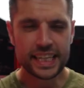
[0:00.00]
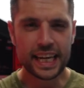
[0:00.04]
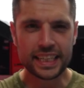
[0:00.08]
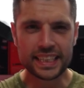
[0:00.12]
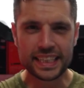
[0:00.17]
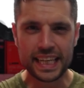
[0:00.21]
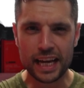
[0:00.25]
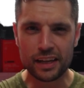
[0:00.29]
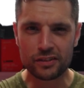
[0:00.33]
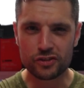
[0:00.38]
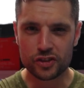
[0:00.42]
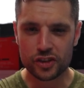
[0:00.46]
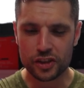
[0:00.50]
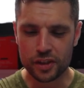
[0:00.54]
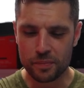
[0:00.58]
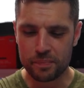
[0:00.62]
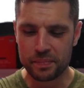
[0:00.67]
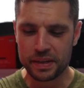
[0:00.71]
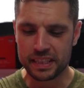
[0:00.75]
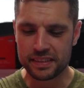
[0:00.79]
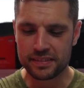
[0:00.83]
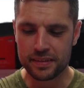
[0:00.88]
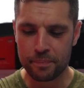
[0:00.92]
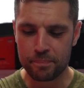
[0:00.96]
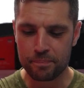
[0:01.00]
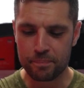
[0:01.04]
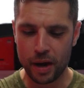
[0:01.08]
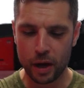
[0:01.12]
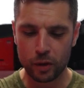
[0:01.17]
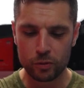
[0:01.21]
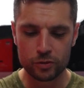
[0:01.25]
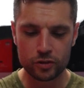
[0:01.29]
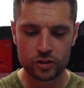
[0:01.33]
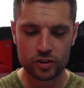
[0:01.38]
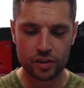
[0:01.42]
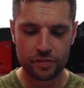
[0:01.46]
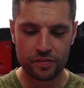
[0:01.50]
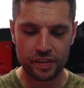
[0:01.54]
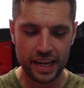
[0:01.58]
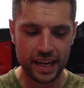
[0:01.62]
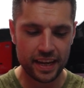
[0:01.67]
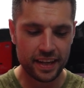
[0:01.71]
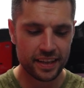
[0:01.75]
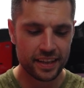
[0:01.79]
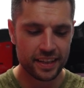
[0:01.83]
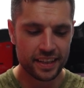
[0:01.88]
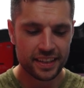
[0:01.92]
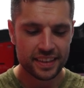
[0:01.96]
Get down to the meat and bones of it.
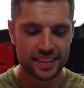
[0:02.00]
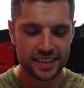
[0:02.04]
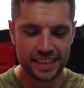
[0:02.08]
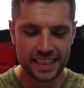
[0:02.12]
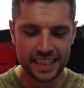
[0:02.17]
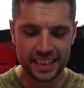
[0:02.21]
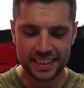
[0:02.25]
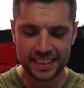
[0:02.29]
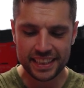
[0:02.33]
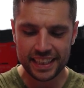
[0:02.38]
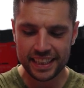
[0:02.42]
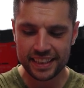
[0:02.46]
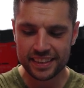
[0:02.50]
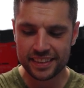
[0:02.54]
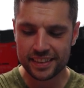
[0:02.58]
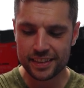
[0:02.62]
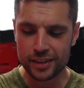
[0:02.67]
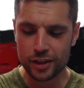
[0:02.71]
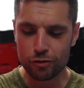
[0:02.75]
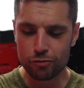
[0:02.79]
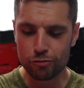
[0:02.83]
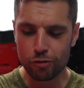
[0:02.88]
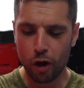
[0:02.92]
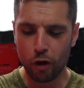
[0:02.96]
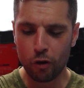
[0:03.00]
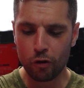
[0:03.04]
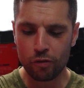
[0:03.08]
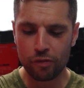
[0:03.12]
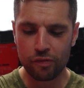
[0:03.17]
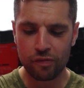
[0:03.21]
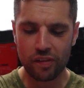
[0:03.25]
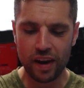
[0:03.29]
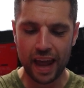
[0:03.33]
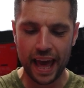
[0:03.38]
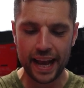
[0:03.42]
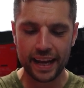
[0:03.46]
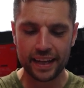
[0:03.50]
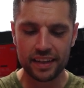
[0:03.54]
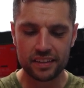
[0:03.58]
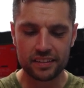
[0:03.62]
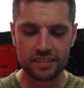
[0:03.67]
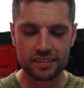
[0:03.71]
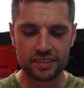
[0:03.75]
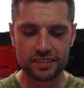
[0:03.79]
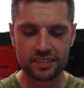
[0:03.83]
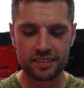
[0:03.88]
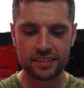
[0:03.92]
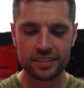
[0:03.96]
This is the
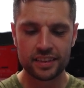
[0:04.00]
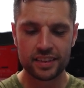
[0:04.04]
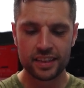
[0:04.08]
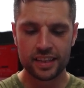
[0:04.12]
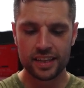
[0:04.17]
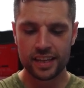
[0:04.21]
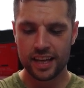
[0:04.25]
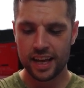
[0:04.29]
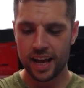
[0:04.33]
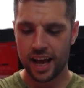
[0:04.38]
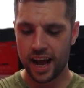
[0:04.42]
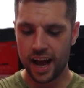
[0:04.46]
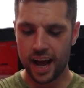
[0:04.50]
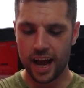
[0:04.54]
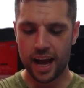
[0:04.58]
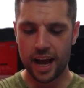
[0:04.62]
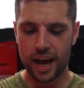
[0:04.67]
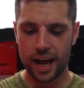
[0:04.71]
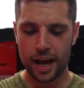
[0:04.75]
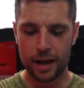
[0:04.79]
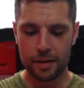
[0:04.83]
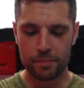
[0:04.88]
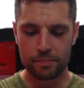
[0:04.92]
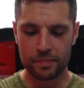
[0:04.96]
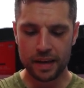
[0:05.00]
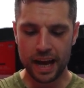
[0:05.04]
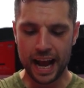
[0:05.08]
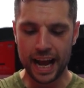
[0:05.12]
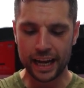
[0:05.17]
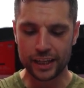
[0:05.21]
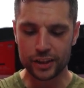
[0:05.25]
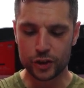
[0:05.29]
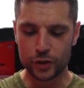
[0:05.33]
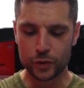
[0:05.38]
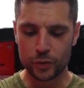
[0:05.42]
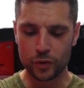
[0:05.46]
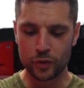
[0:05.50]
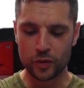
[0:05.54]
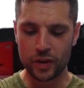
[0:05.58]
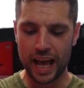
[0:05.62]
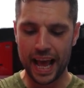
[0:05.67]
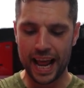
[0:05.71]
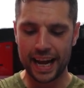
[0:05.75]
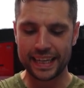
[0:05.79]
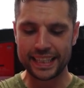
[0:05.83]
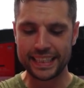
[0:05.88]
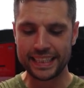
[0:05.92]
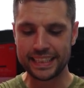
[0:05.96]
Rolleiflex actual
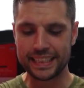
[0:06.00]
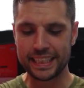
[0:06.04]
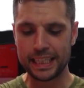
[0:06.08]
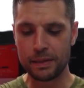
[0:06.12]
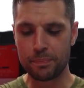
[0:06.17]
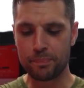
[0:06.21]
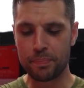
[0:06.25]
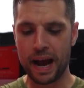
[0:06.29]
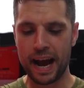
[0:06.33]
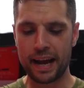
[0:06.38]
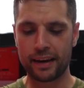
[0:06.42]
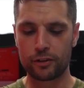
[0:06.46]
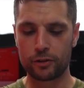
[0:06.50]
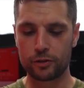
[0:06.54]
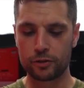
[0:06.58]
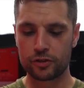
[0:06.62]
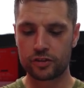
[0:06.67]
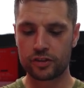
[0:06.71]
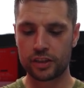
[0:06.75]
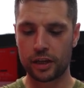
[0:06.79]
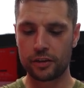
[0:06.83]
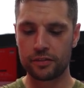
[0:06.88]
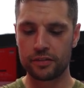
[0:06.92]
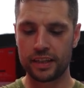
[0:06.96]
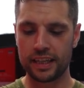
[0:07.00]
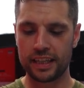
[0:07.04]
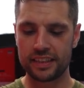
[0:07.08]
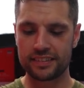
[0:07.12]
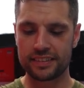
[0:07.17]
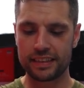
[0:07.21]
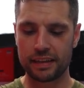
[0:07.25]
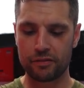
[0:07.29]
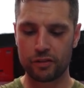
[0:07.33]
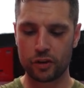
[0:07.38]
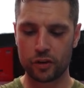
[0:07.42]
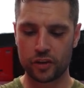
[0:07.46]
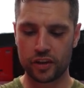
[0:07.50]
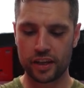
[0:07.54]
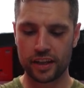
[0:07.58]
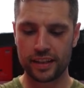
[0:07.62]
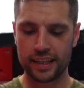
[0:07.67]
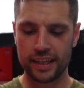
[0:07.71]
LED panel. So let's have a look at